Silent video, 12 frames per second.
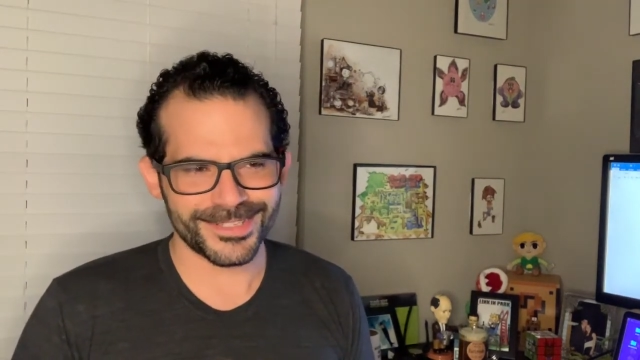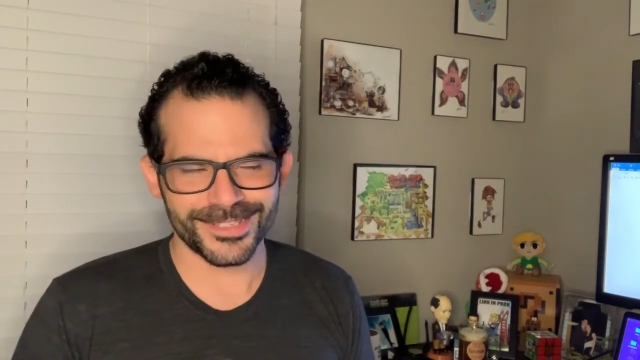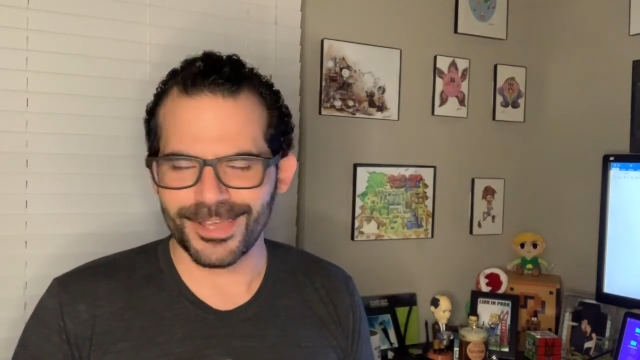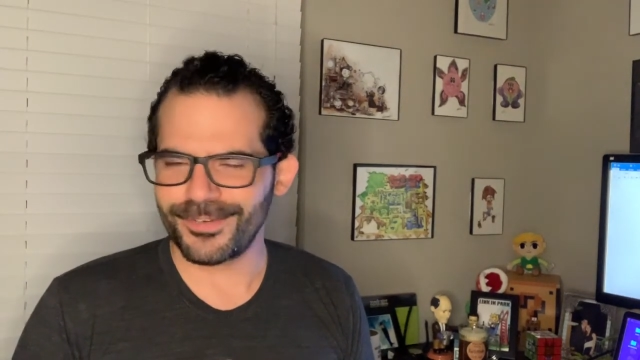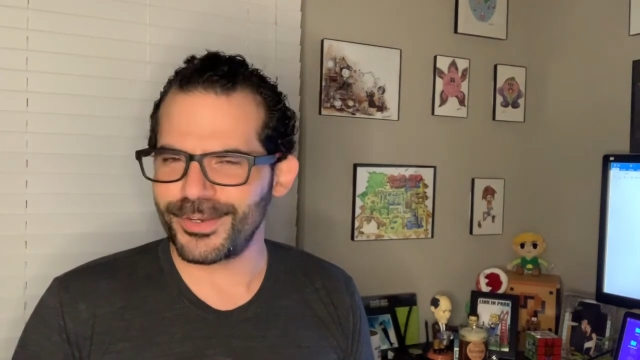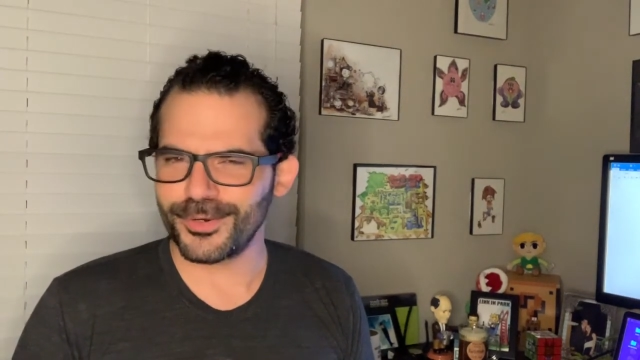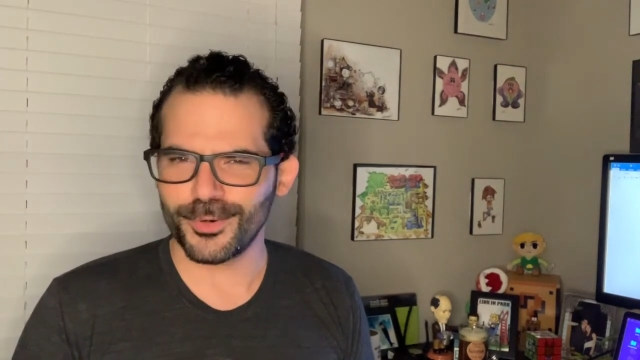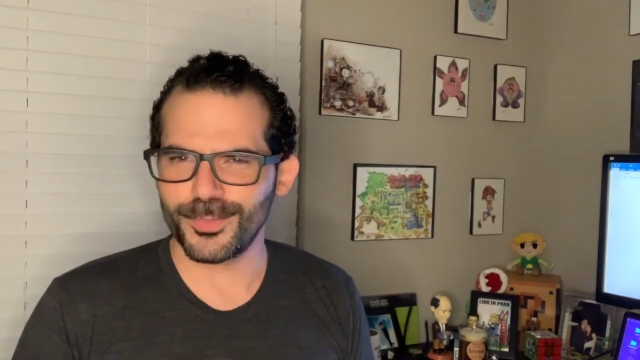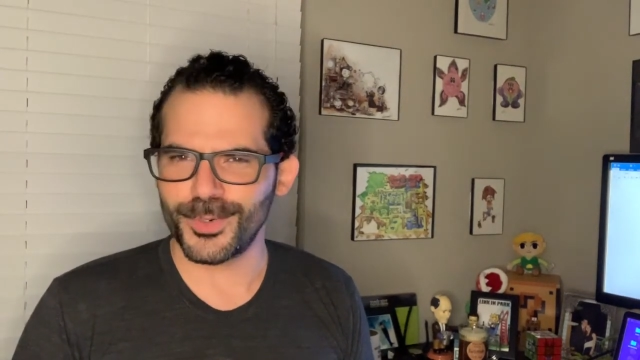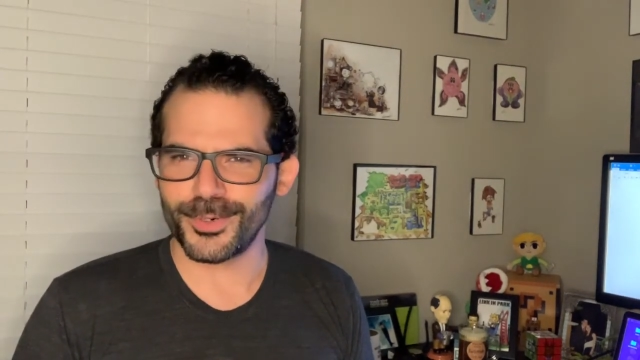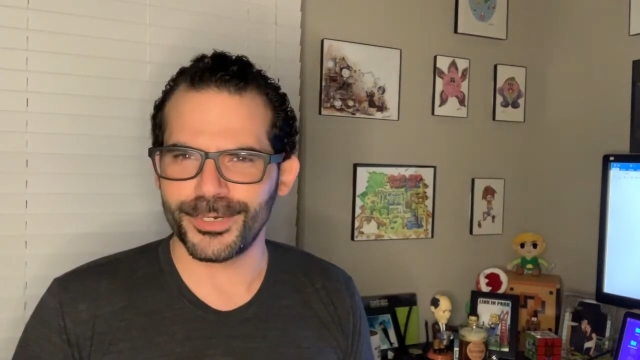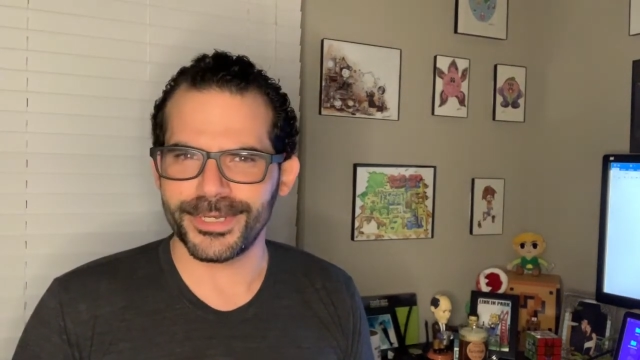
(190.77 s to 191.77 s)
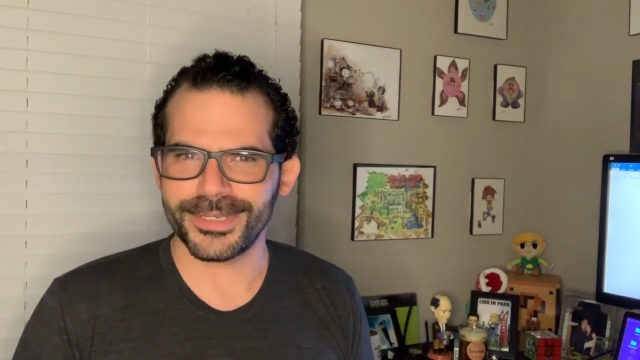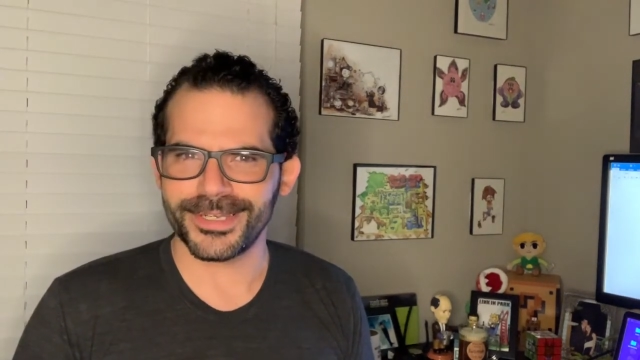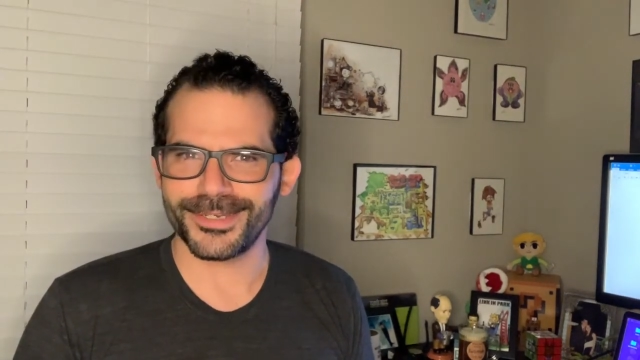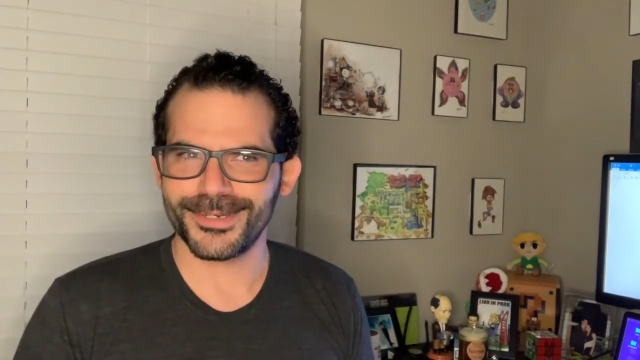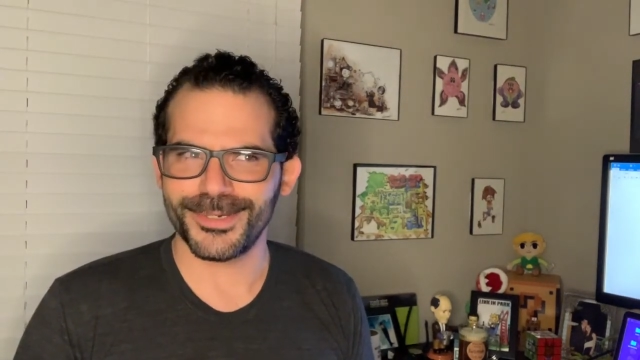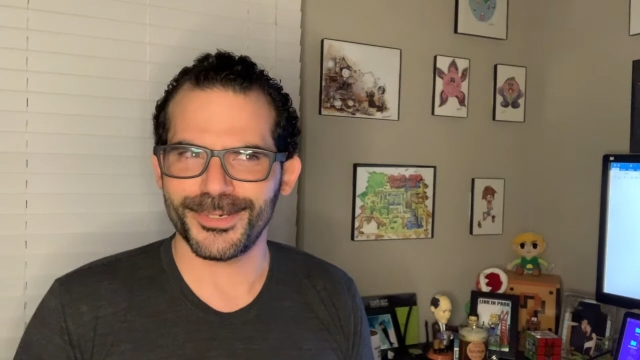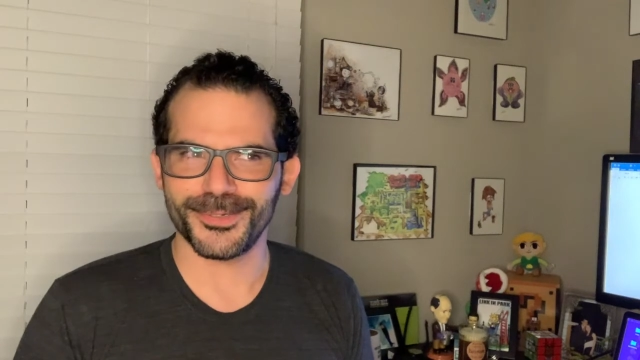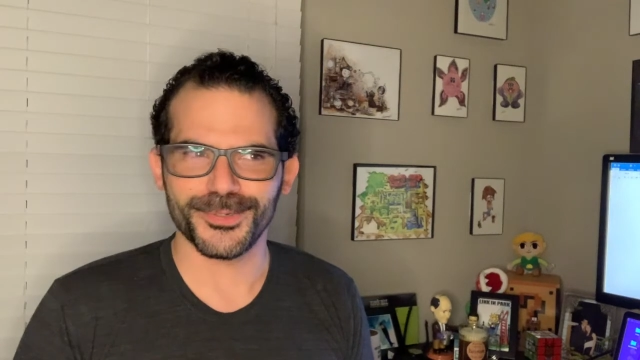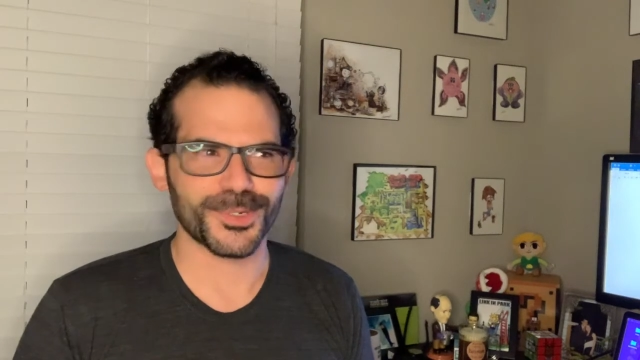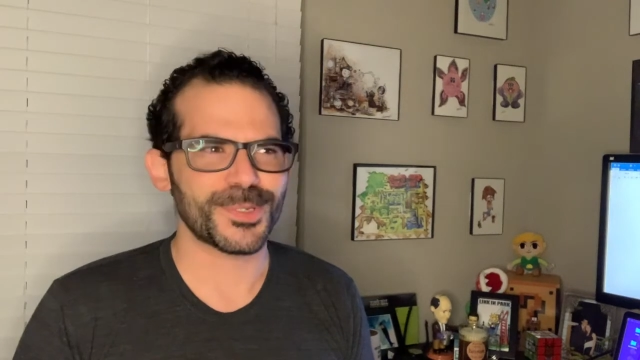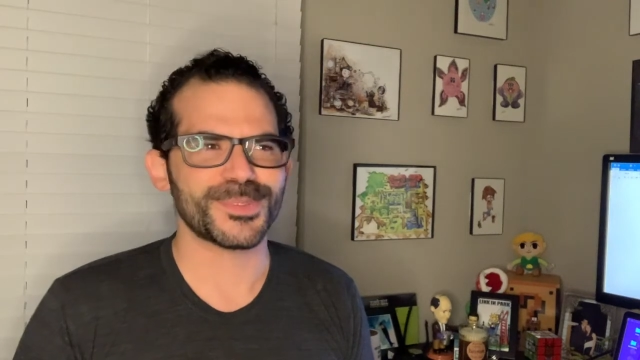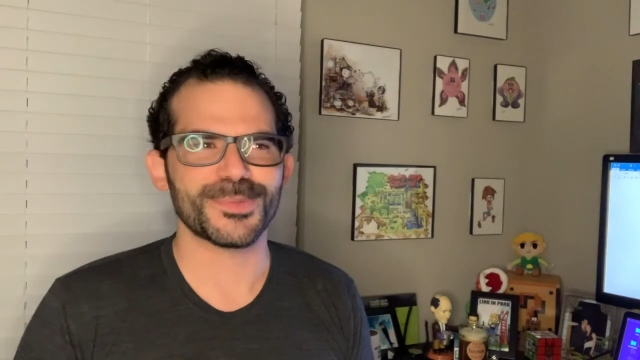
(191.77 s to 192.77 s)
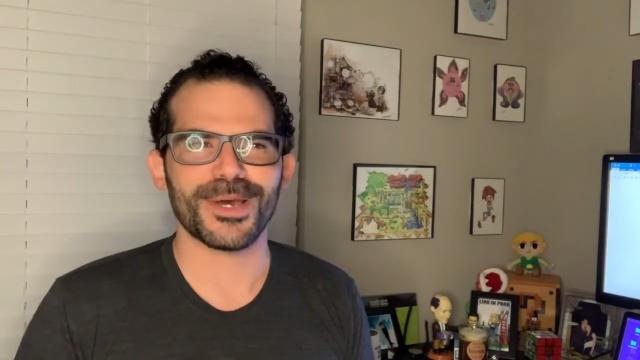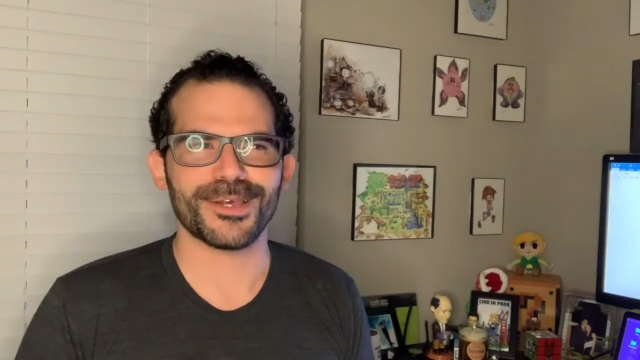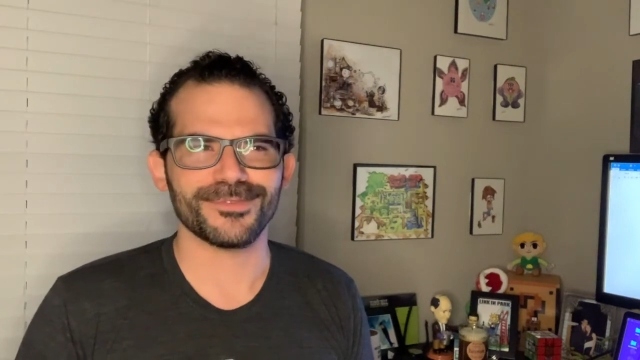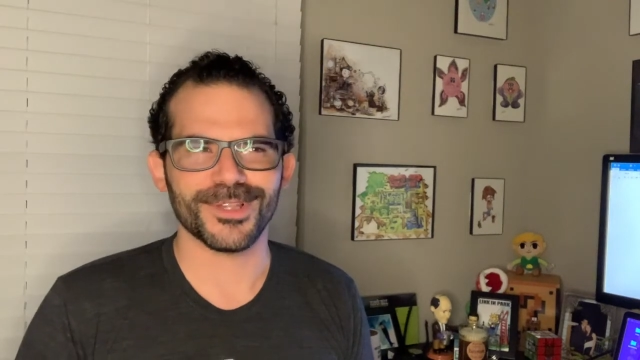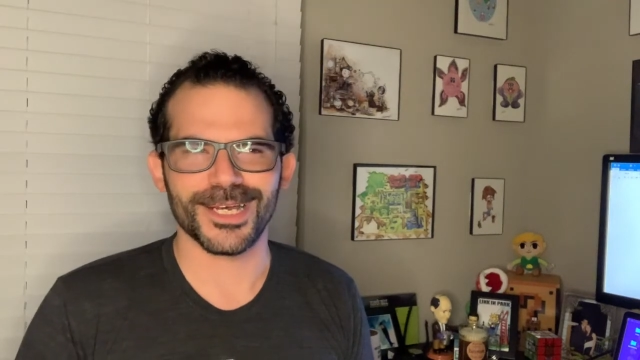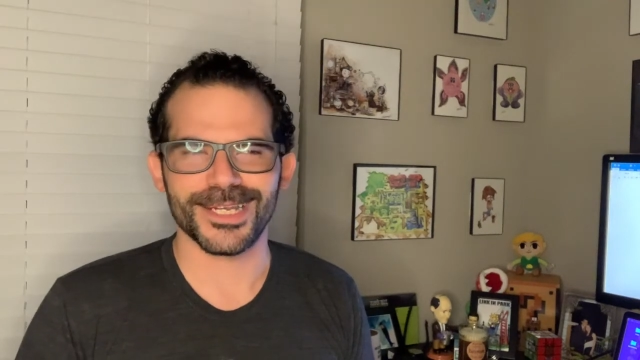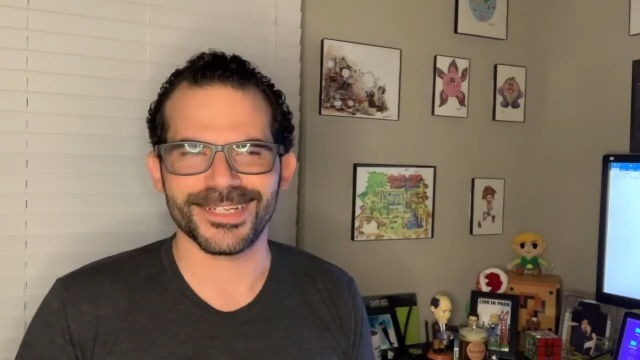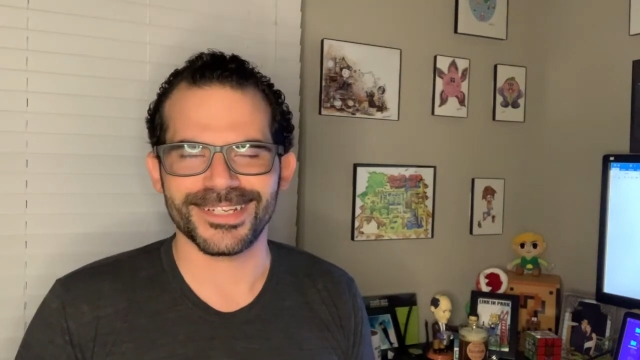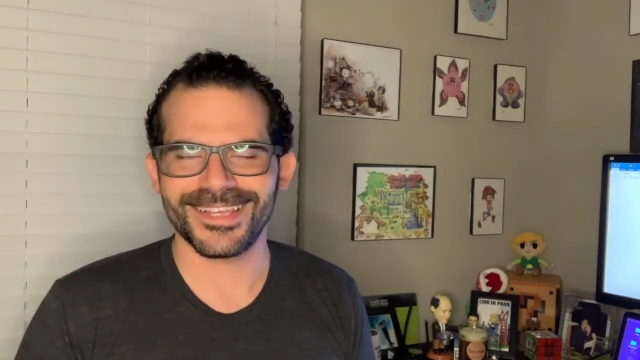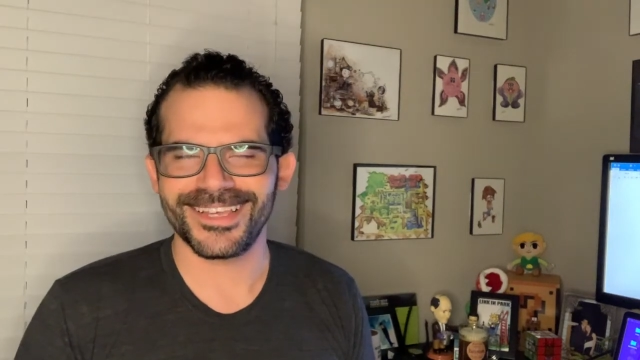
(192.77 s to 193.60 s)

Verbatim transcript: 11 year old boy who dreams about flying